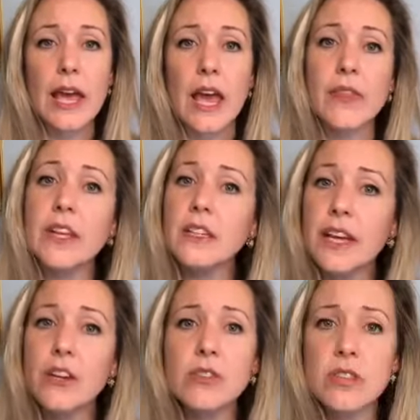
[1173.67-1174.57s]
And then
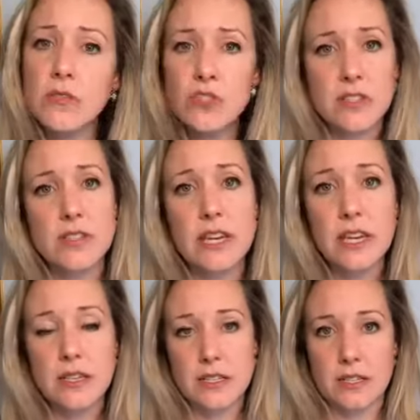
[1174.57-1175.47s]
let yourself just
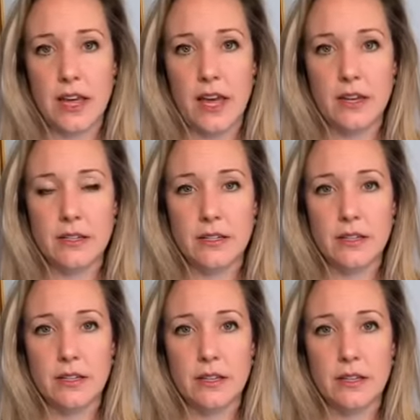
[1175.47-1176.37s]
sink into that.
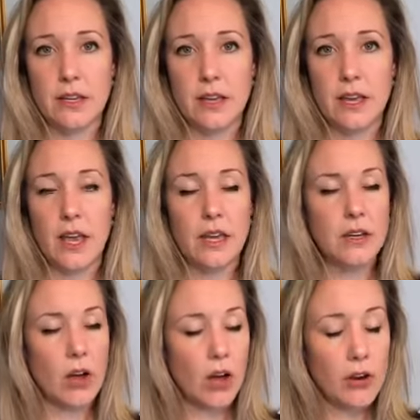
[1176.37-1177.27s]
And
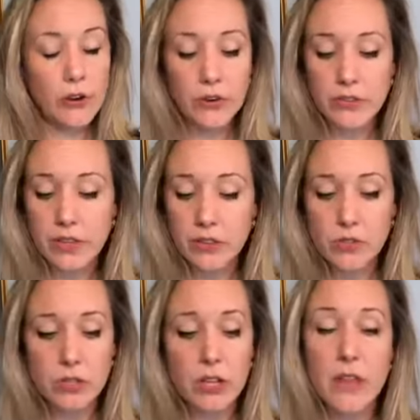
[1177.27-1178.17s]
honor that
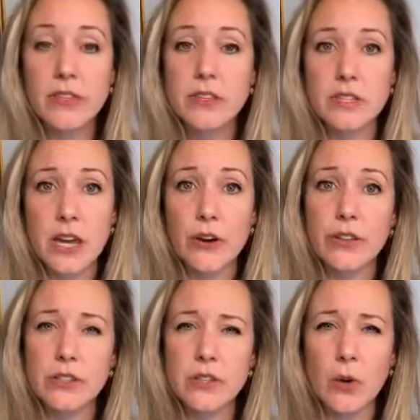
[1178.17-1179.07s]
there's a lot that's scary
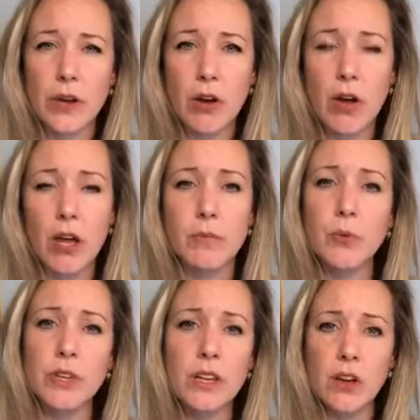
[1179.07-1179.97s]
that's going on,
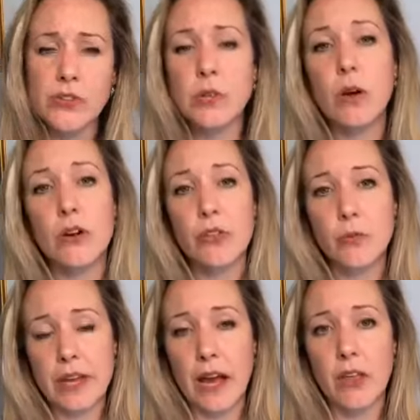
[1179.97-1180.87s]
but really also honor the
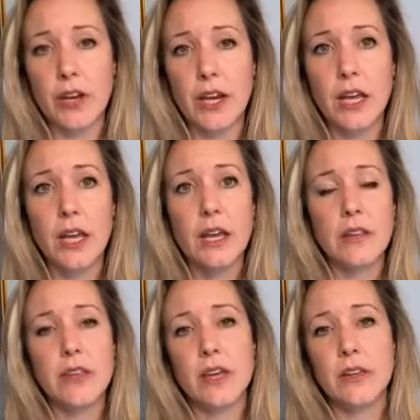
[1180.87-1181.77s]
reality
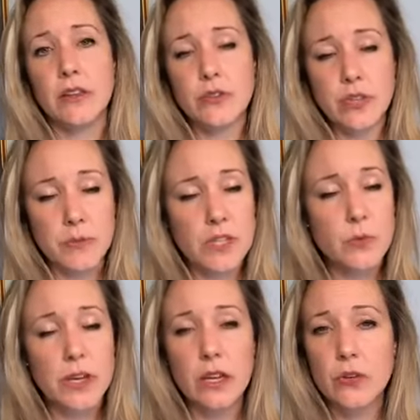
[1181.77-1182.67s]
that there's some things
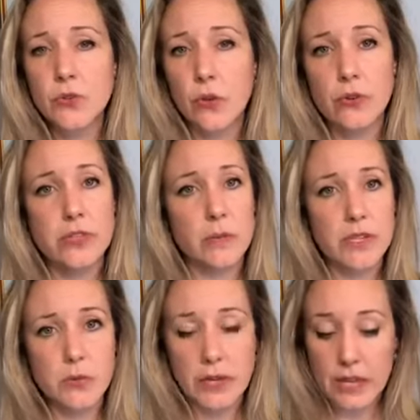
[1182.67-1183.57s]
we can control, there's some
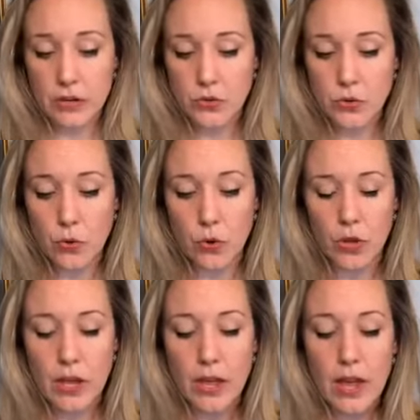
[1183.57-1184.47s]
things we can't control.
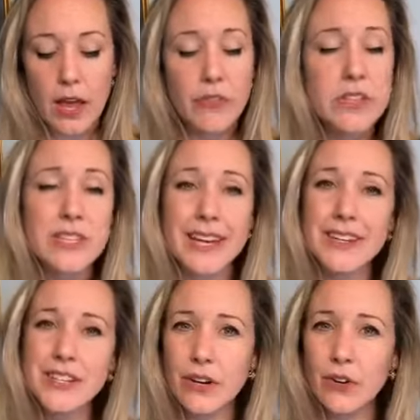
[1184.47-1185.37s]
And then
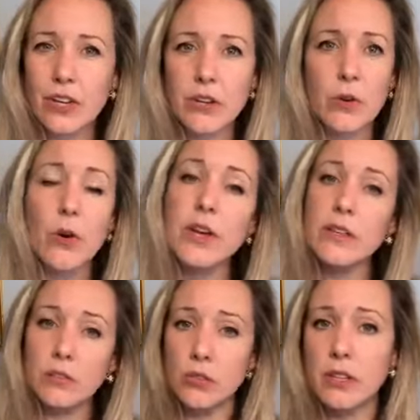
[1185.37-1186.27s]
secondarily go, okay,
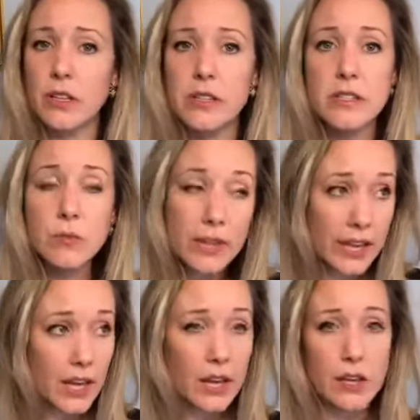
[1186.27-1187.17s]
look at the list of what
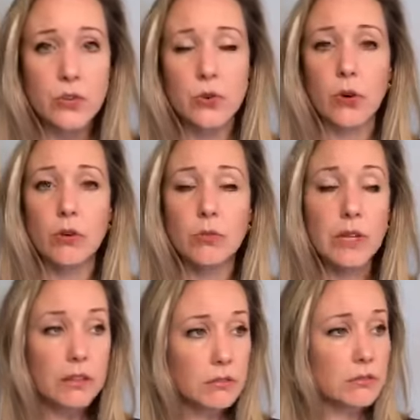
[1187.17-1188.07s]
can I control?
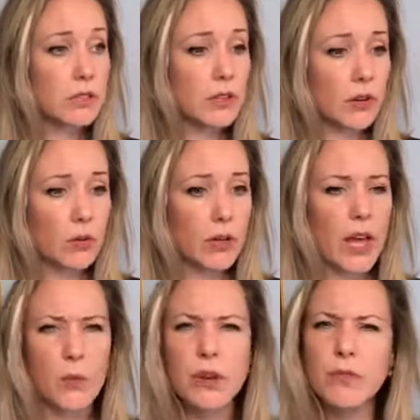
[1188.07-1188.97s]
Well, you know, how
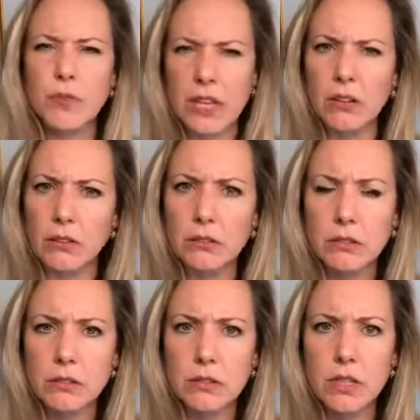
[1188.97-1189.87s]
would it feel
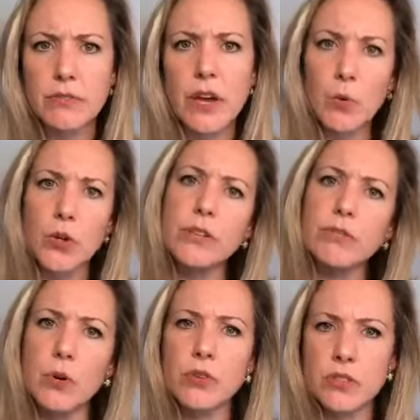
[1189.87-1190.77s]
if I were to
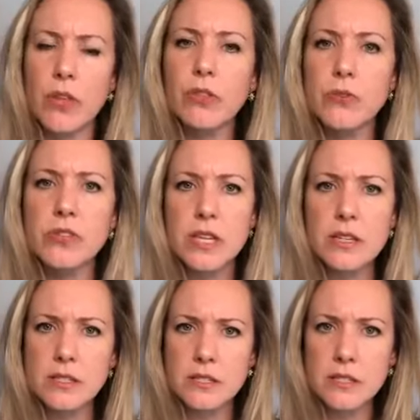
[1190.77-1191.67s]
focus on those
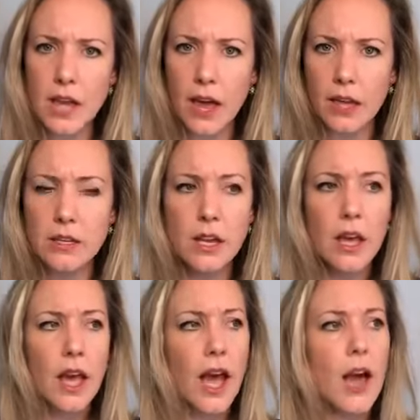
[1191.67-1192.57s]
things instead?
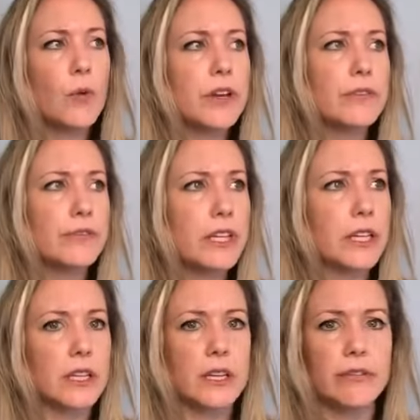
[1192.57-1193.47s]
How would it
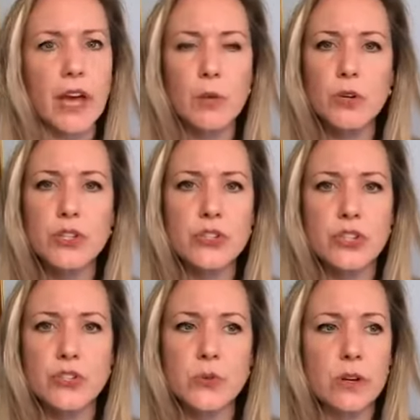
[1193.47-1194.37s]
feel if I were to
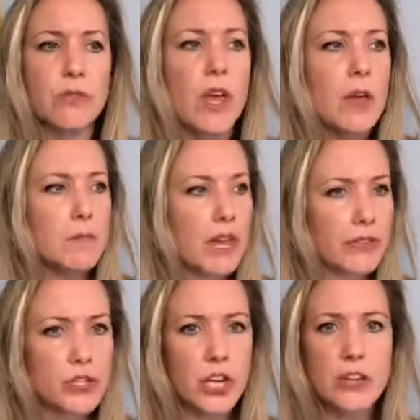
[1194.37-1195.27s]
just sort of make
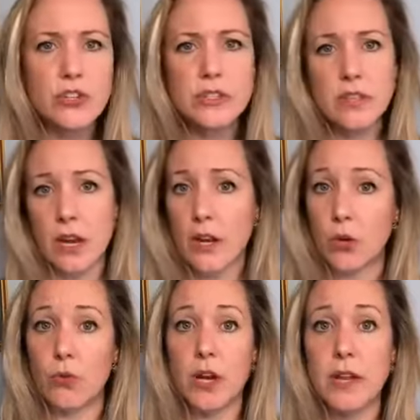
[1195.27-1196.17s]
the changes that I
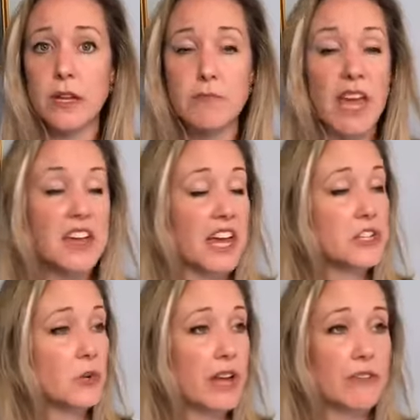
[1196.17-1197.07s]
know that I can make? I
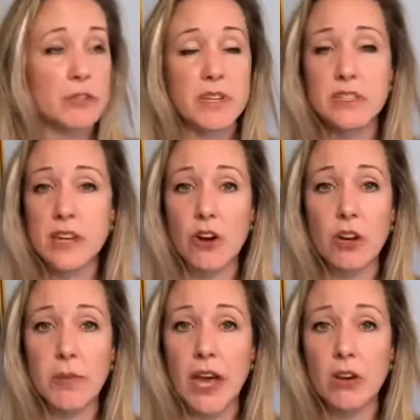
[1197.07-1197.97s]
don't have to be scared
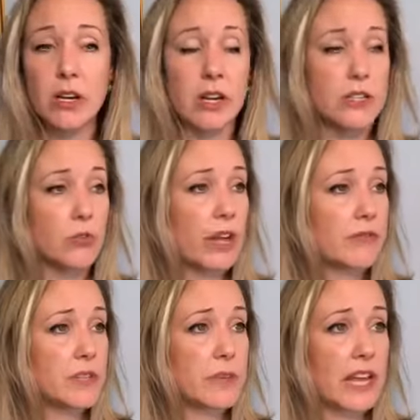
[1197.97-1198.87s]
about it. I don't
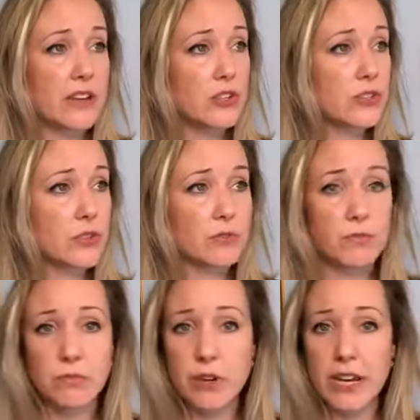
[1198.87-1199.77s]
have to be anxious or
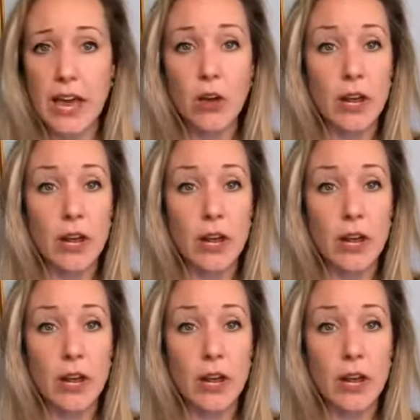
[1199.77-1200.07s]
freak out.